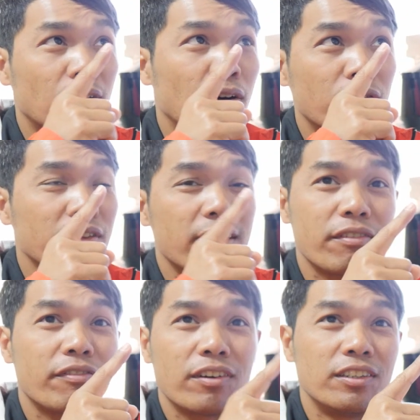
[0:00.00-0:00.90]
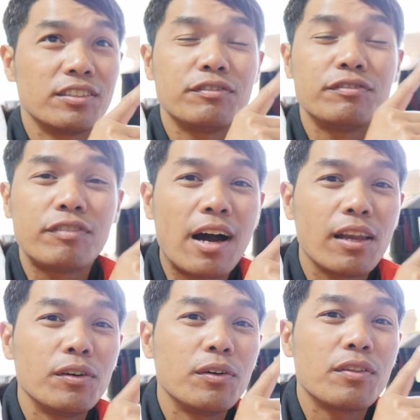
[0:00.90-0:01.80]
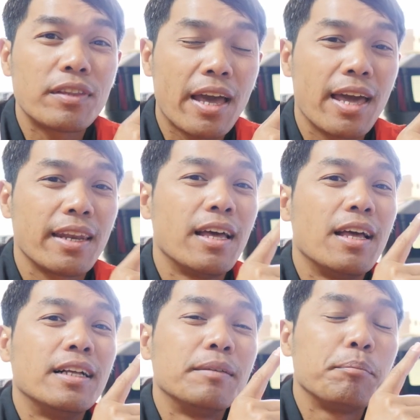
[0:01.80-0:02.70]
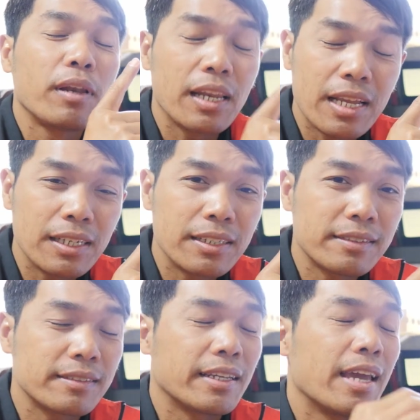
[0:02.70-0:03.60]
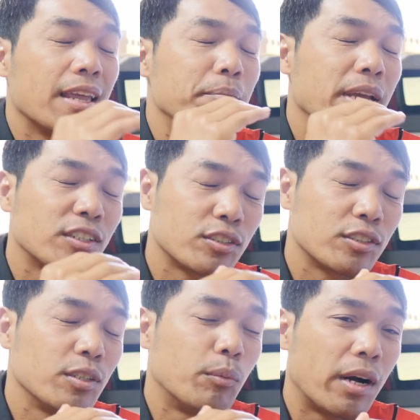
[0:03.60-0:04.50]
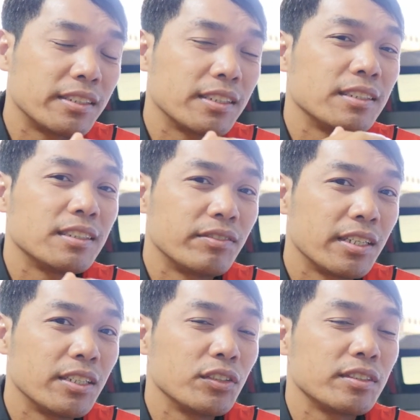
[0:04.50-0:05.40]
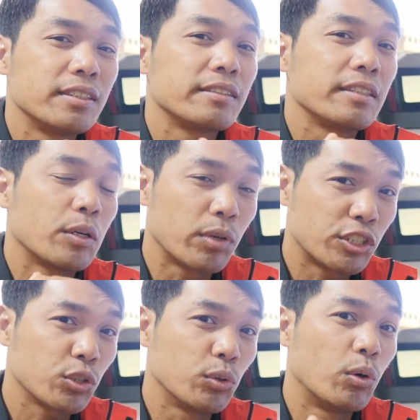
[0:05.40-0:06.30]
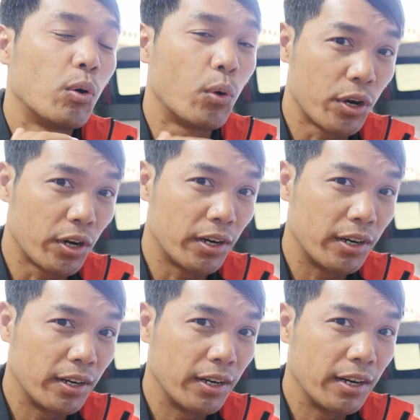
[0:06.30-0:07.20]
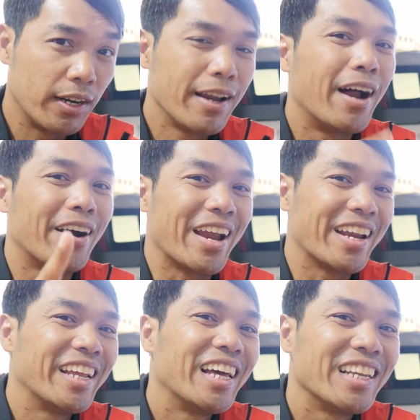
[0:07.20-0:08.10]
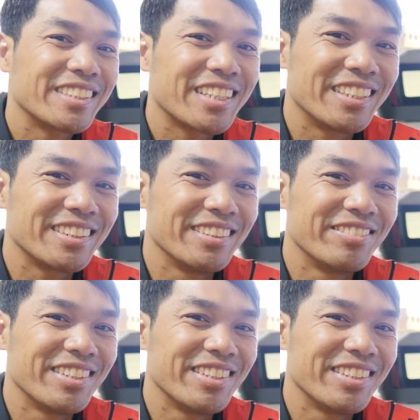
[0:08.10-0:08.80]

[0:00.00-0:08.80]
over there first. Follow that playlist and make sure you're watching these videos in sequential order. All right, let's get into the